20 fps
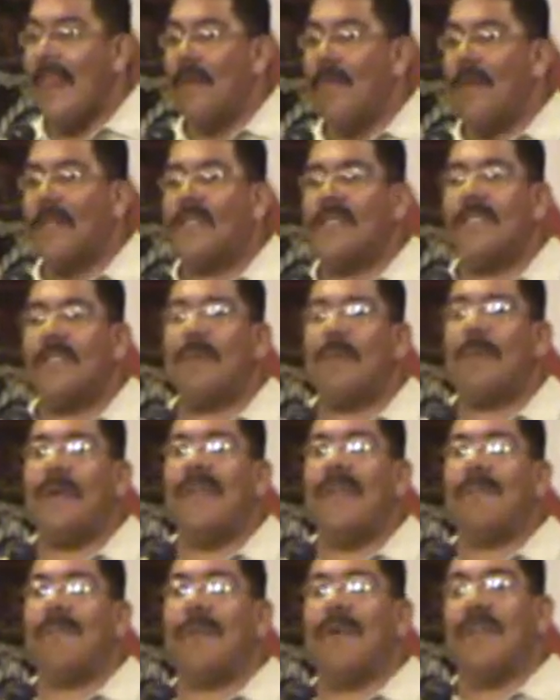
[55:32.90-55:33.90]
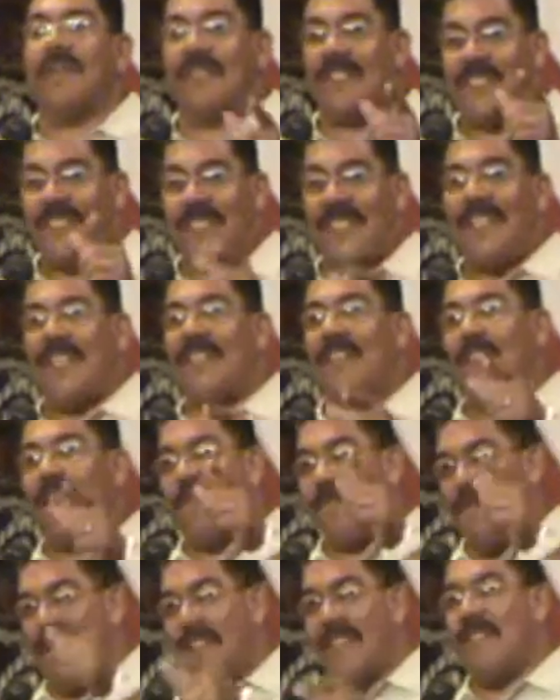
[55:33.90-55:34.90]
But these people seen the
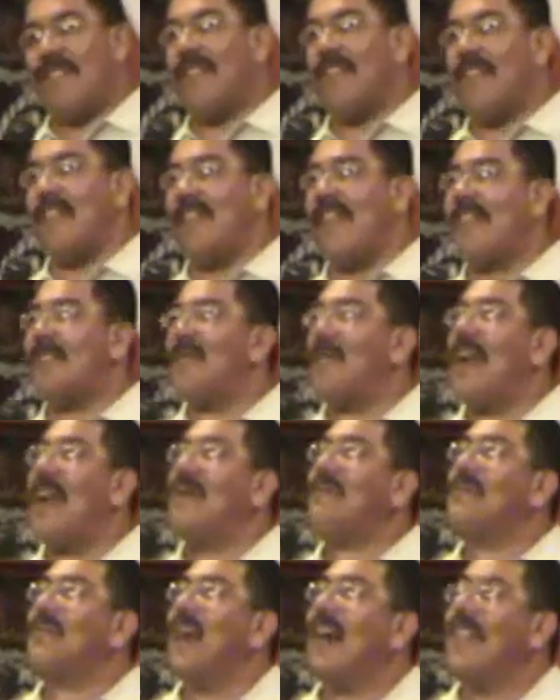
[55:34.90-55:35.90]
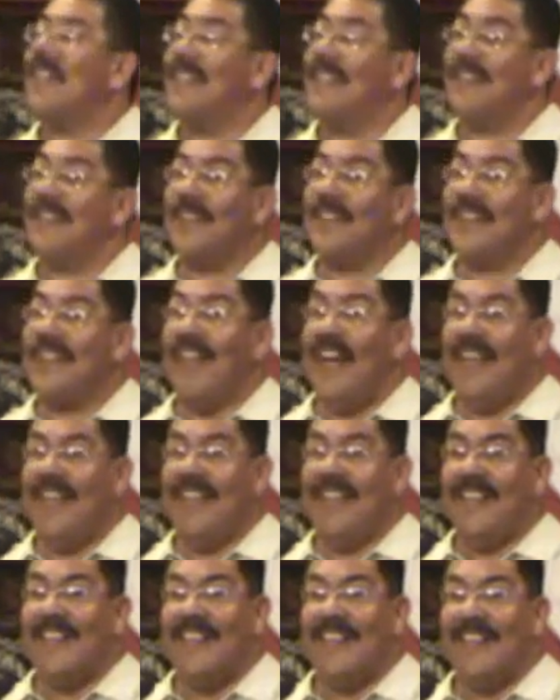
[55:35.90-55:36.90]
vision. That's what I'm trying to do
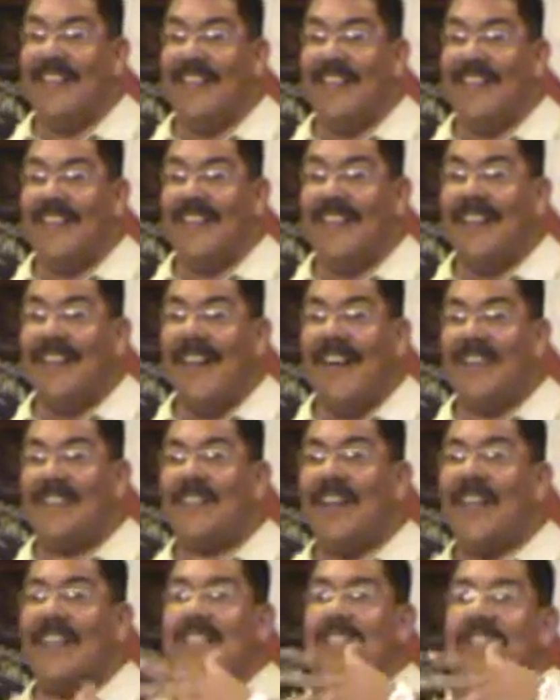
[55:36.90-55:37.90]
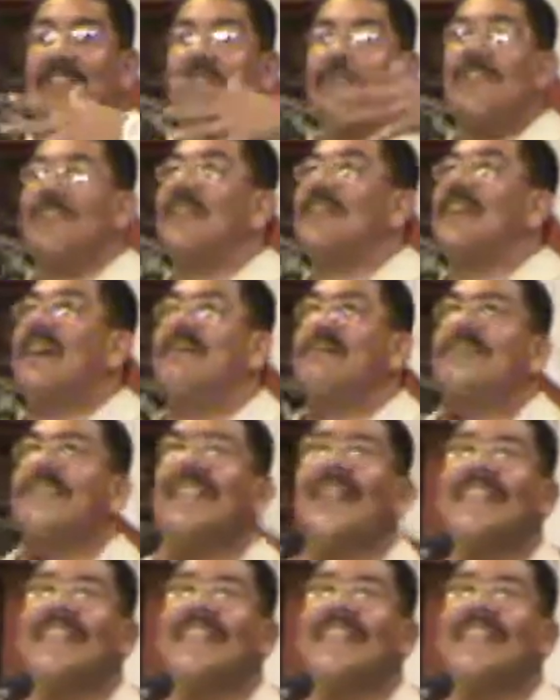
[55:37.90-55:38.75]
tonight. I'm trying to show you something